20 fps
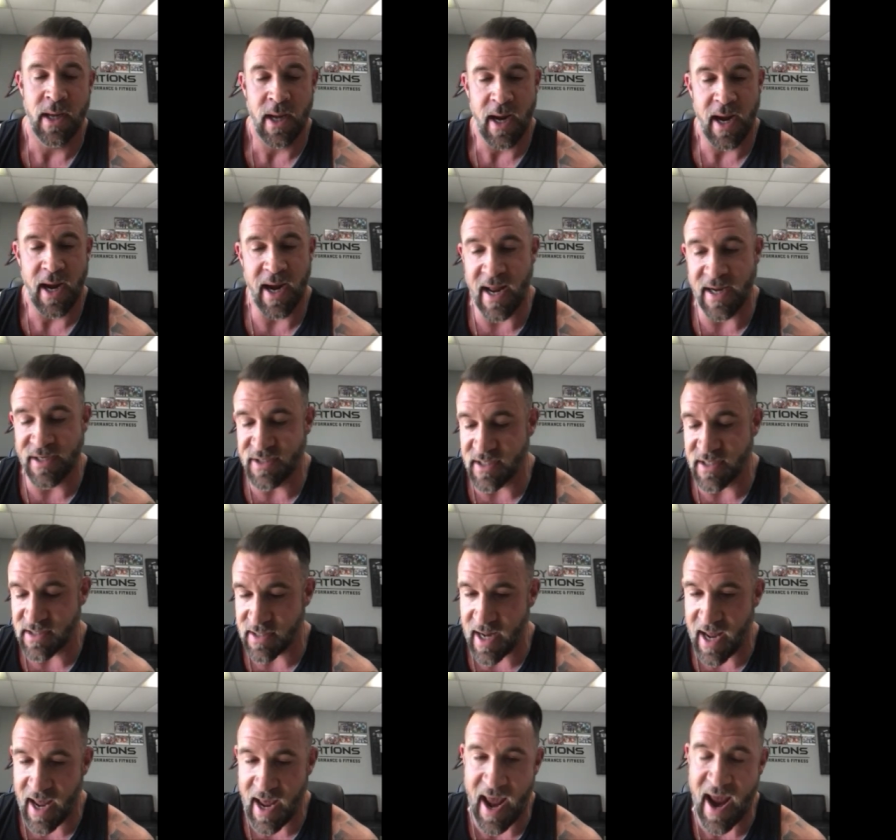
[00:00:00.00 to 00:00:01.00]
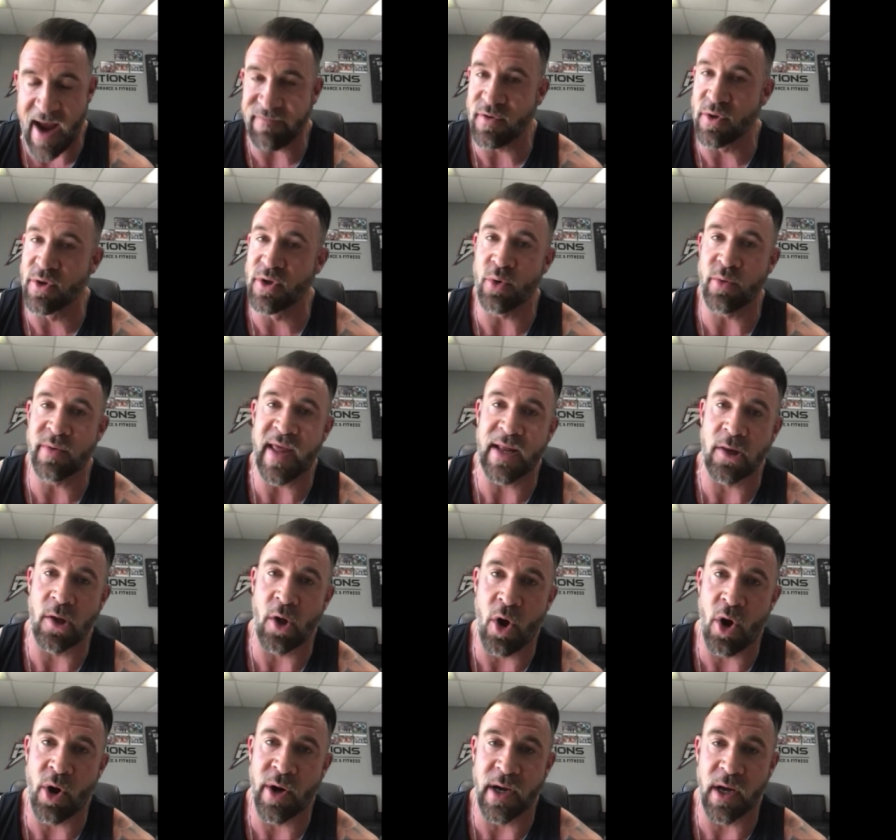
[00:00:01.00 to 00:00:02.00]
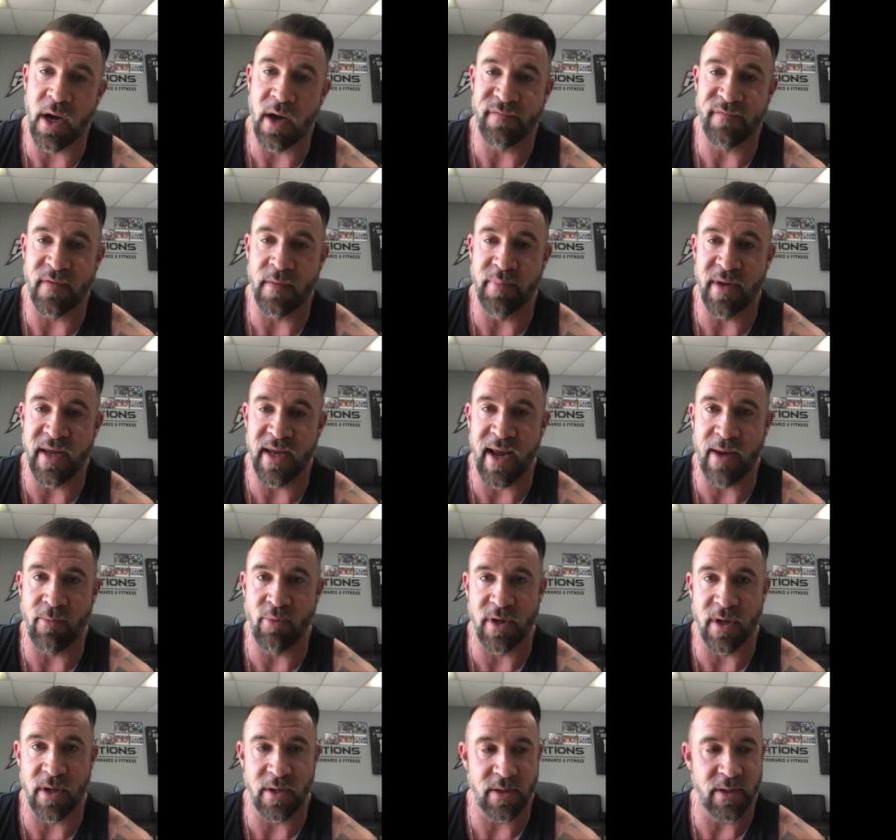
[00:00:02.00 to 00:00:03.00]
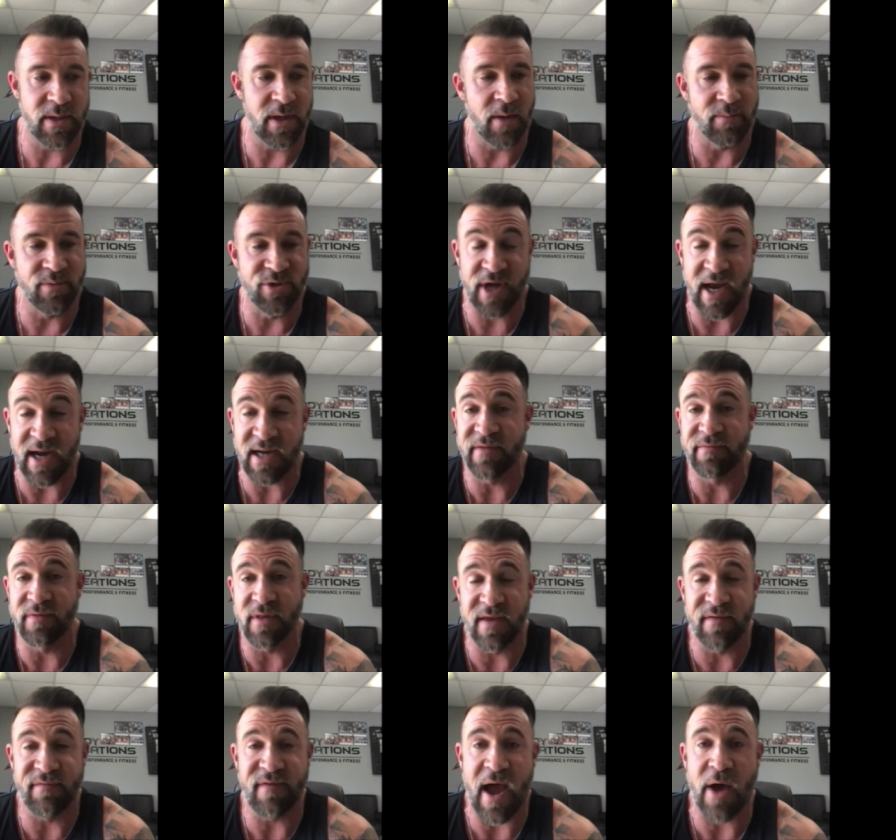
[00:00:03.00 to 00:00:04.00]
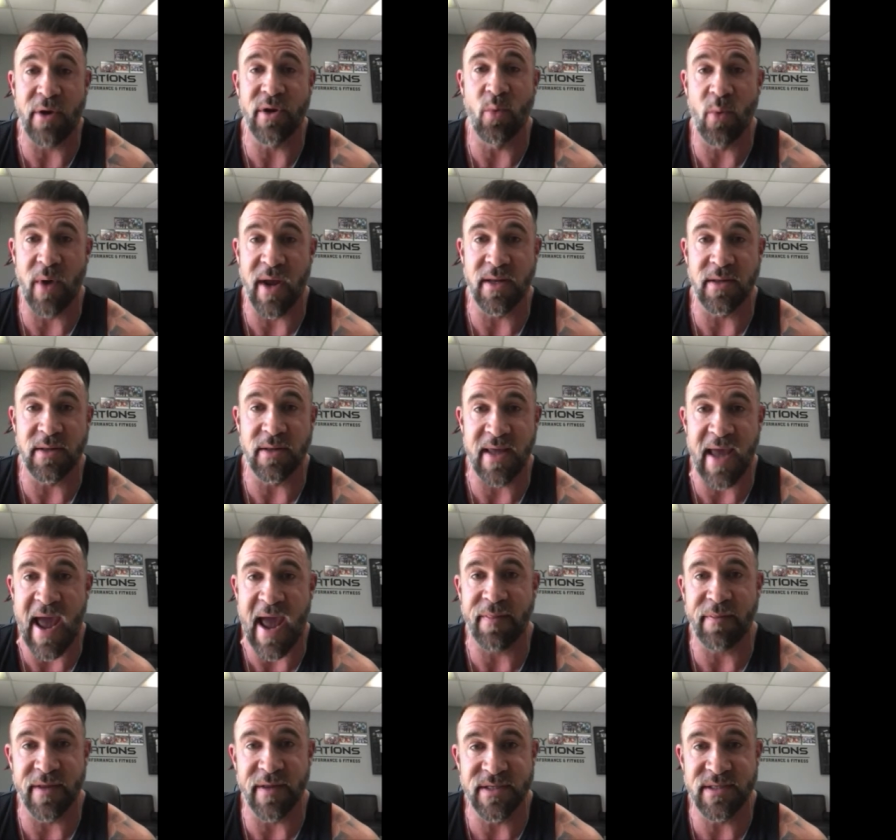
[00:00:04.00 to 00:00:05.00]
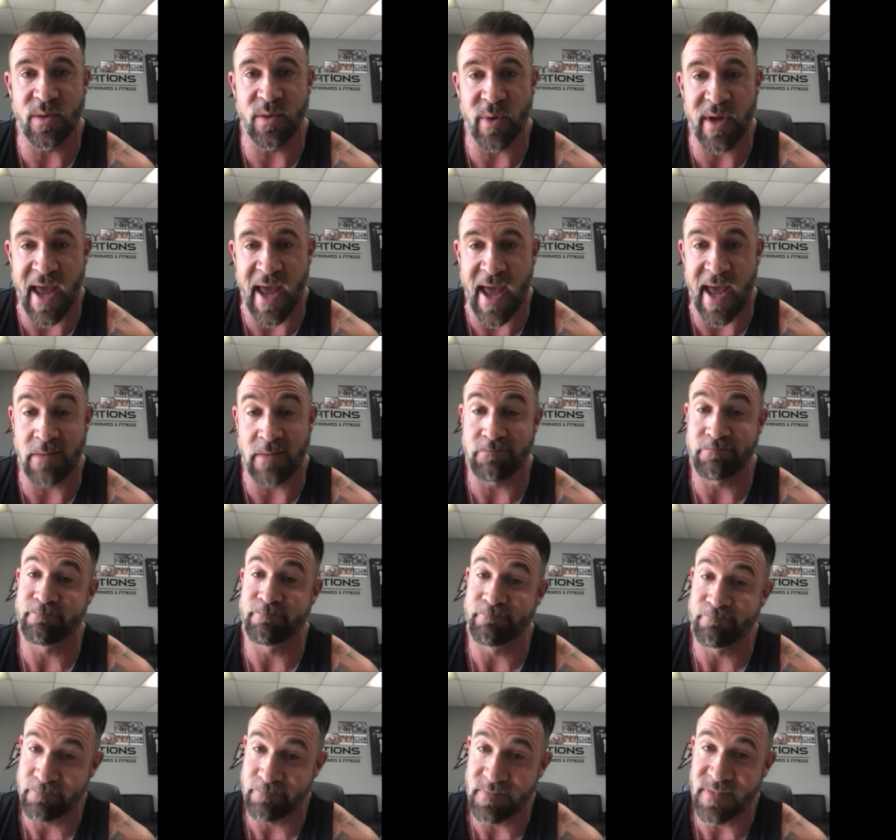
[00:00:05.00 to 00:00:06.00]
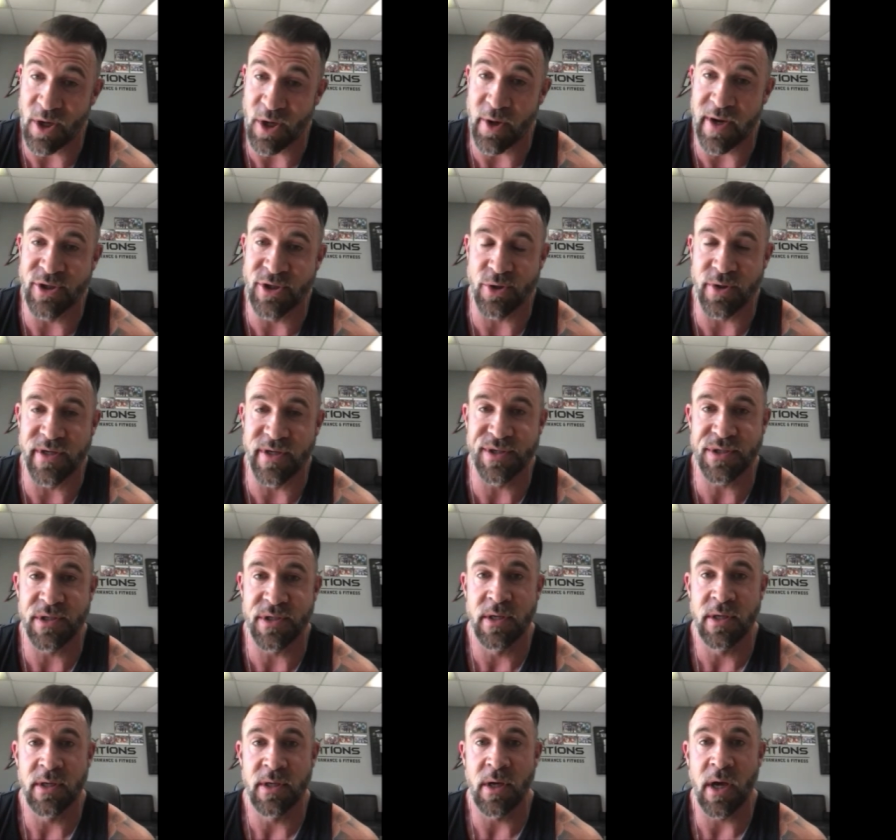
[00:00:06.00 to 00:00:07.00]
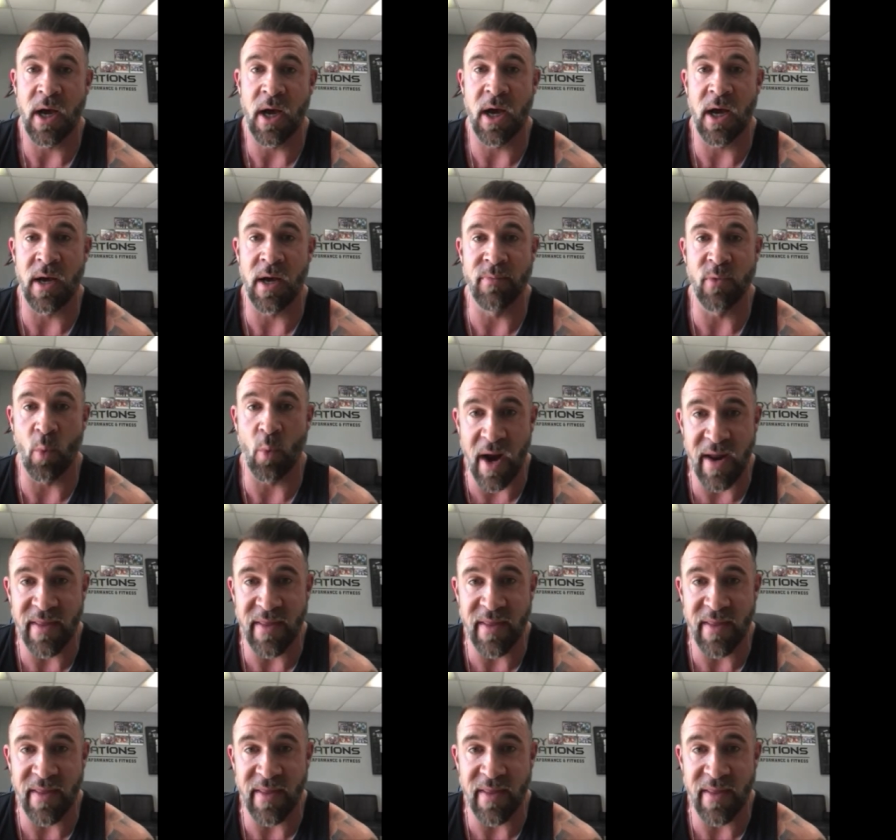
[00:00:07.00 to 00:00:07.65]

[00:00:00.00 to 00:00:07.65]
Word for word: And I just, after doing that long enough and being able to objectively evaluate the athletes that we had, their injuries, the way